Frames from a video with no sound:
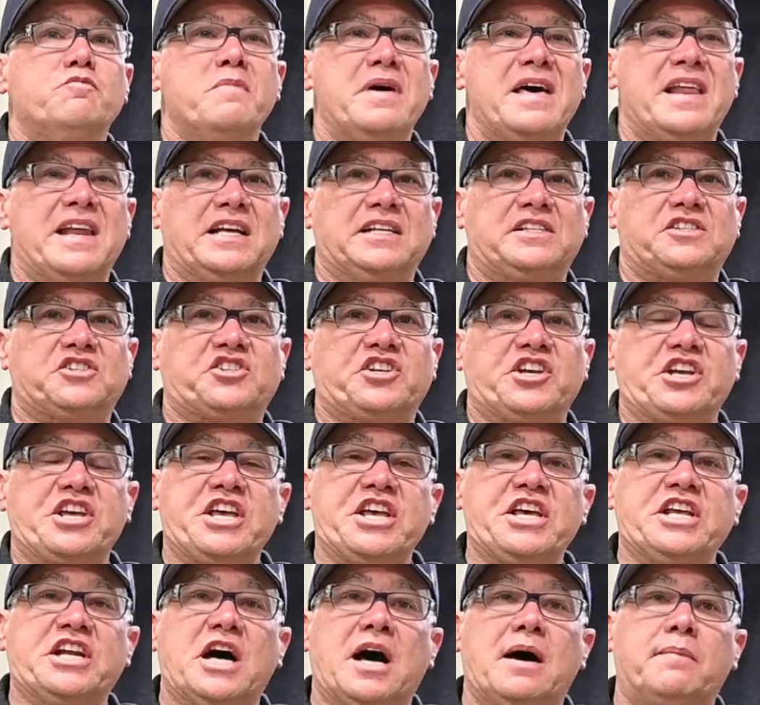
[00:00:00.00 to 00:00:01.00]
minutes to
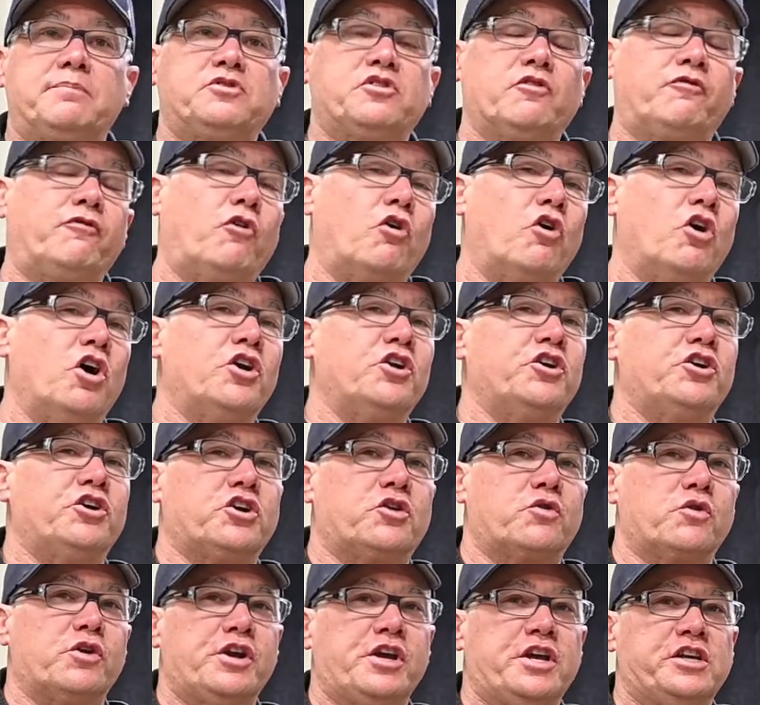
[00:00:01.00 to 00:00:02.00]
heat up to 400
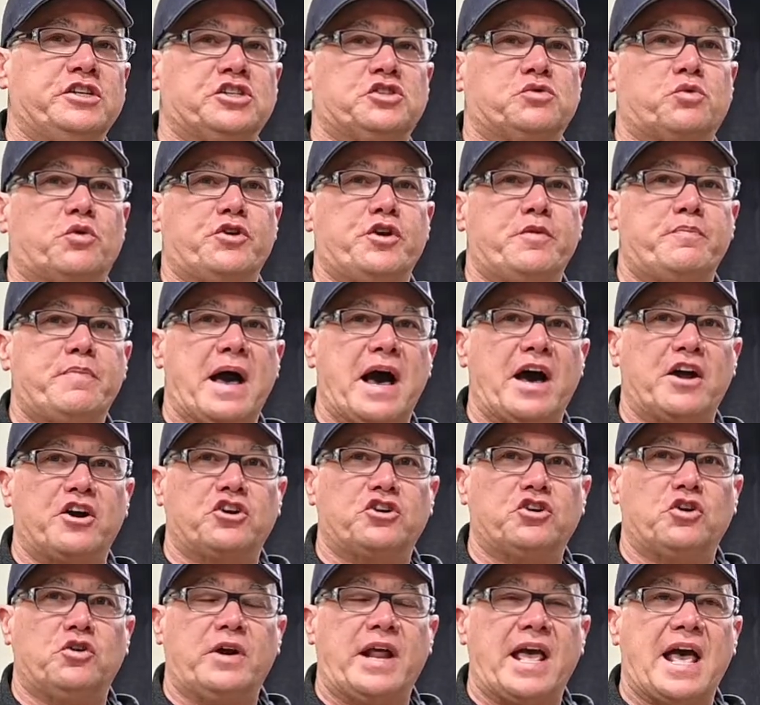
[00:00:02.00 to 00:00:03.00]
degrees is where you powder
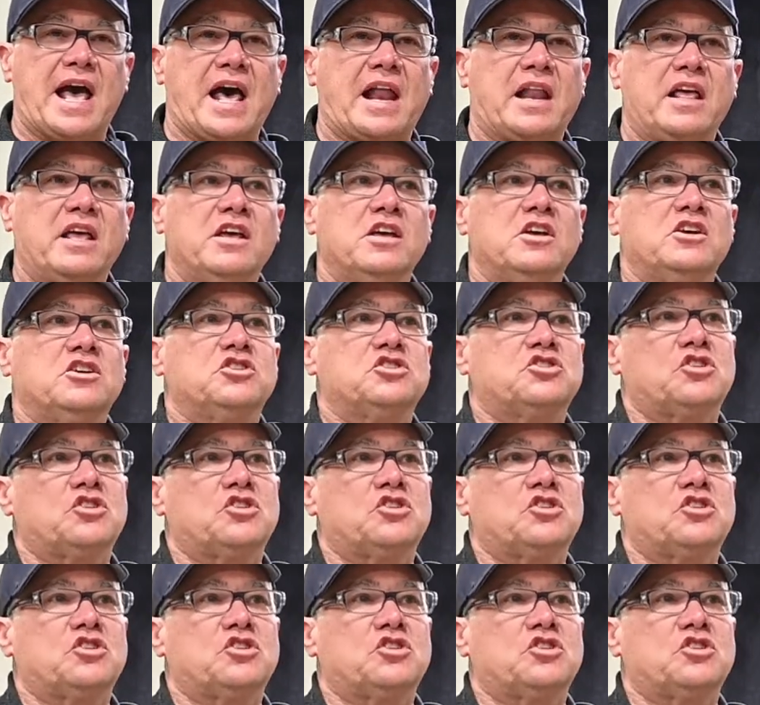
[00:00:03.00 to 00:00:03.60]
coat at.